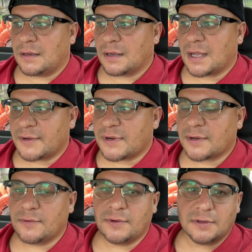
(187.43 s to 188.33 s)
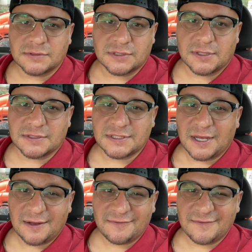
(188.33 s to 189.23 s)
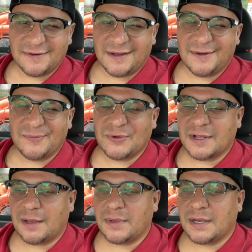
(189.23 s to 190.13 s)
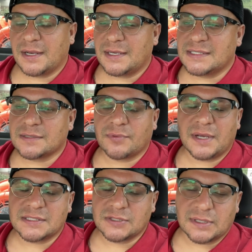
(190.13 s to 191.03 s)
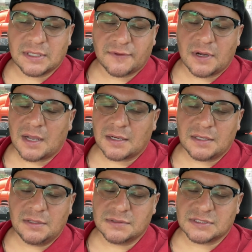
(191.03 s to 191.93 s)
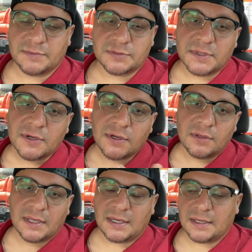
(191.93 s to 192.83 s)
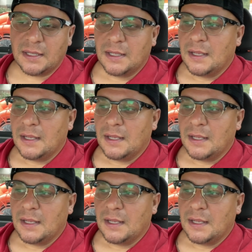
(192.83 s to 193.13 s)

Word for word: a contractor who knows their stuff um, would come in at a decent price knowing that they're not going to use as much material and